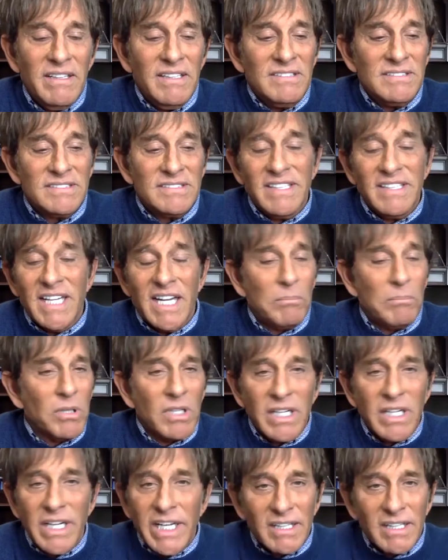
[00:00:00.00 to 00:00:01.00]
And then I
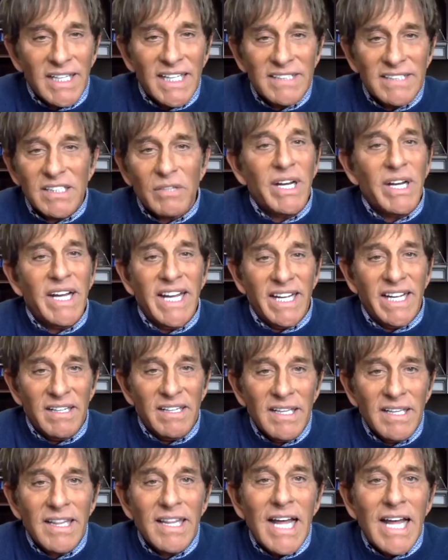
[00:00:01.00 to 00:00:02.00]
pull a nickel out and say, well, heck,
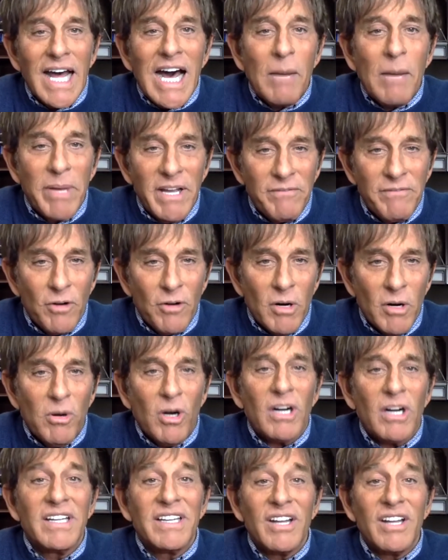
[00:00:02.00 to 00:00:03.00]
I'll pay for it,
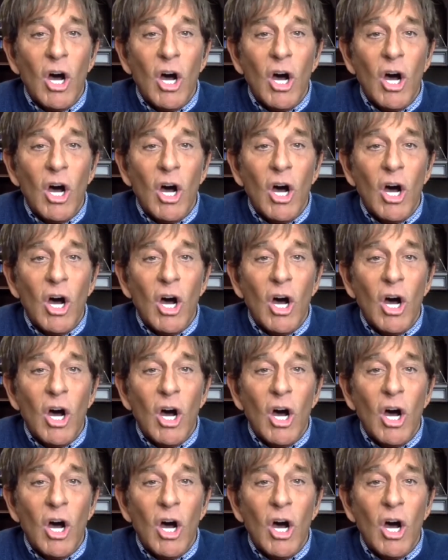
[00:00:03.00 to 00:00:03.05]
part.